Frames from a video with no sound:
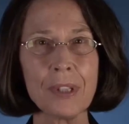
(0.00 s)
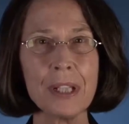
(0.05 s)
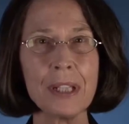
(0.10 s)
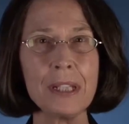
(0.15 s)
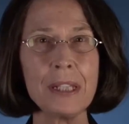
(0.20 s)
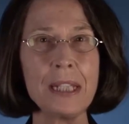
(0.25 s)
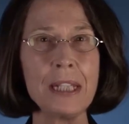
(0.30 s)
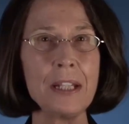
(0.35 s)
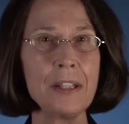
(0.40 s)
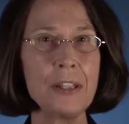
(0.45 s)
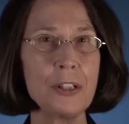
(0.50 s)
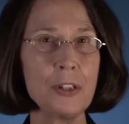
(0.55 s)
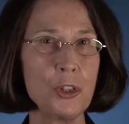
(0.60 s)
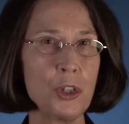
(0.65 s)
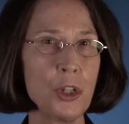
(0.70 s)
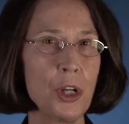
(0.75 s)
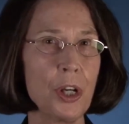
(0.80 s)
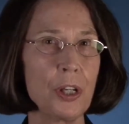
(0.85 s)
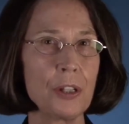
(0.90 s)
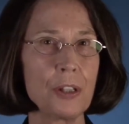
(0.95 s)
As seen in the
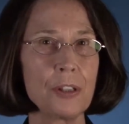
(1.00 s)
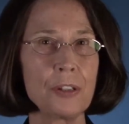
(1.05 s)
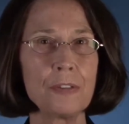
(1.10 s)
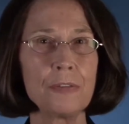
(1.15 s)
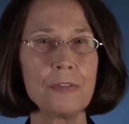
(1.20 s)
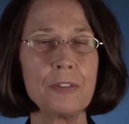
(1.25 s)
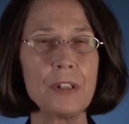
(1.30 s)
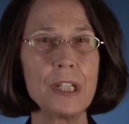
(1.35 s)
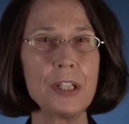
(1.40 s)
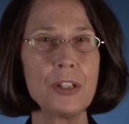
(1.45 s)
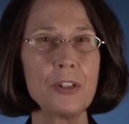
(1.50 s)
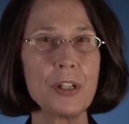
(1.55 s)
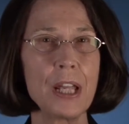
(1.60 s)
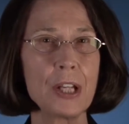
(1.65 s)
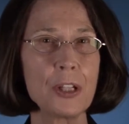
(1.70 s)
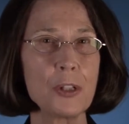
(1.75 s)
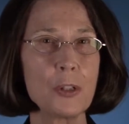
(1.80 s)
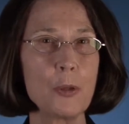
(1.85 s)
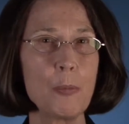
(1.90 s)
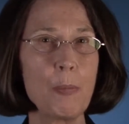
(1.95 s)
chart of
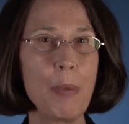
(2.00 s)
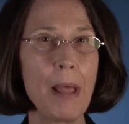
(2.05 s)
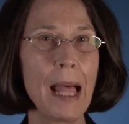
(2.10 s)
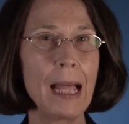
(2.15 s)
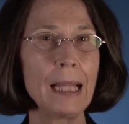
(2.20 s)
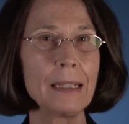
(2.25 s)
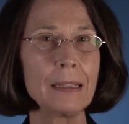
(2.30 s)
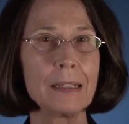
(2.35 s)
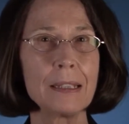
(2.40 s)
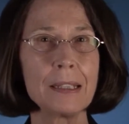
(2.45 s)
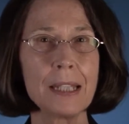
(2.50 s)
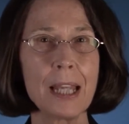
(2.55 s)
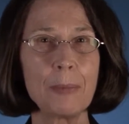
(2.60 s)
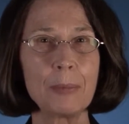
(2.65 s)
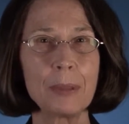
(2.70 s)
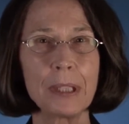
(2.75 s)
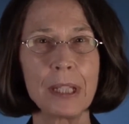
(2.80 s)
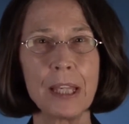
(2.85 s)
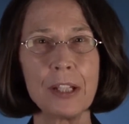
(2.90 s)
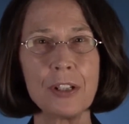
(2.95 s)
international patent
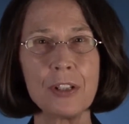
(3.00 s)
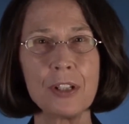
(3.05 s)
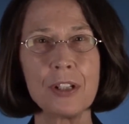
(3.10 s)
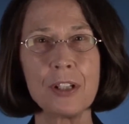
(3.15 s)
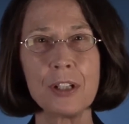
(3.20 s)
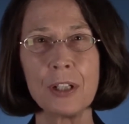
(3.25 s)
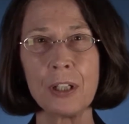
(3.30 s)
applications